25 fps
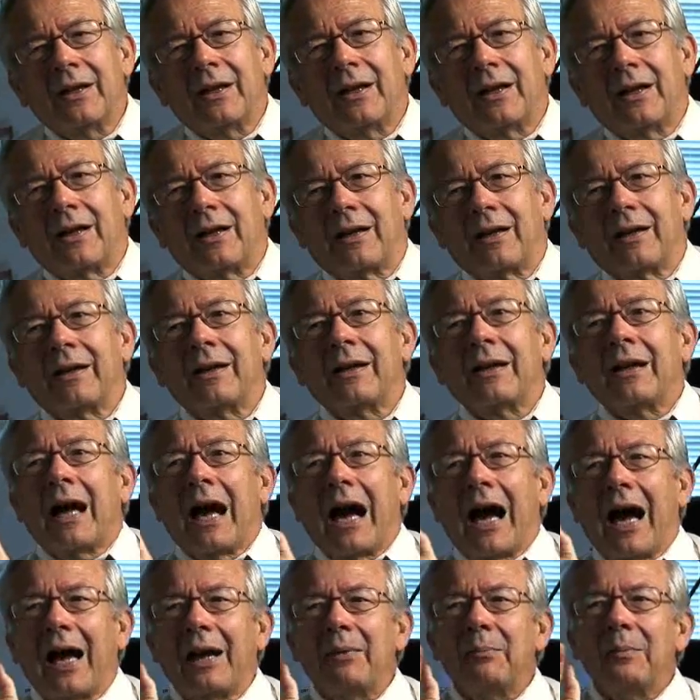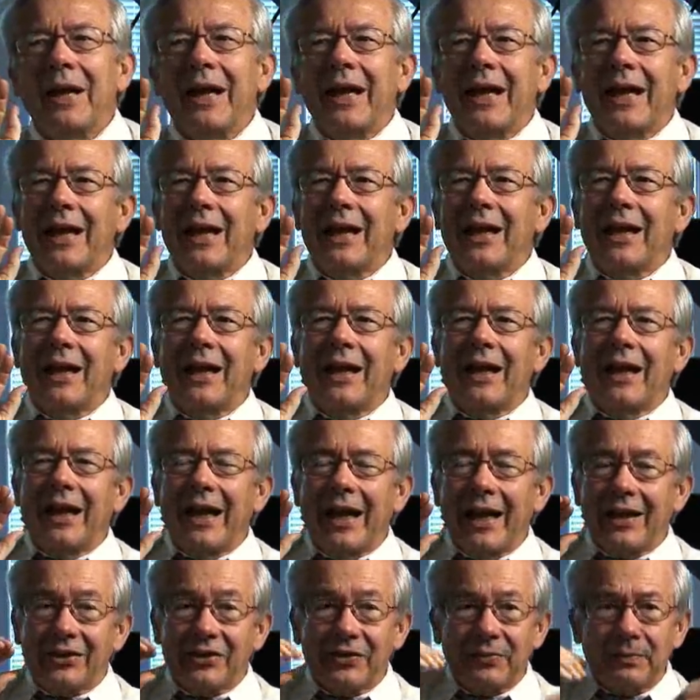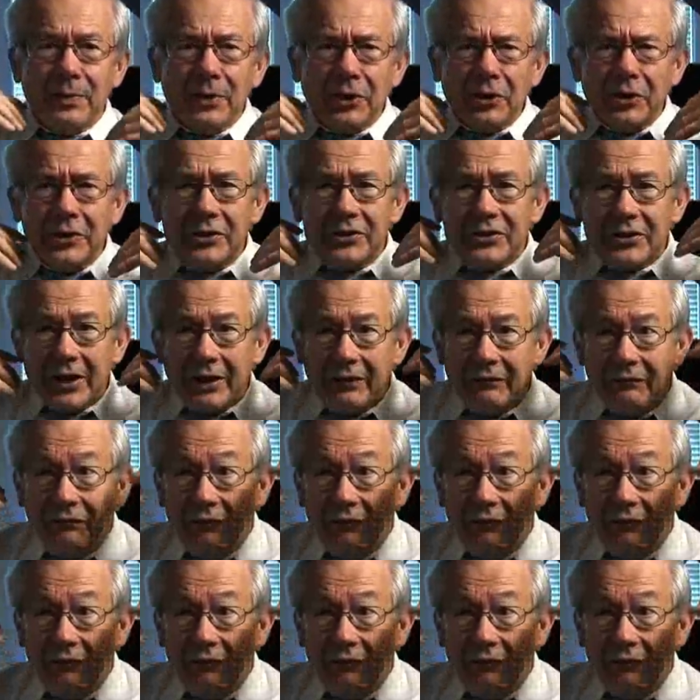I may experience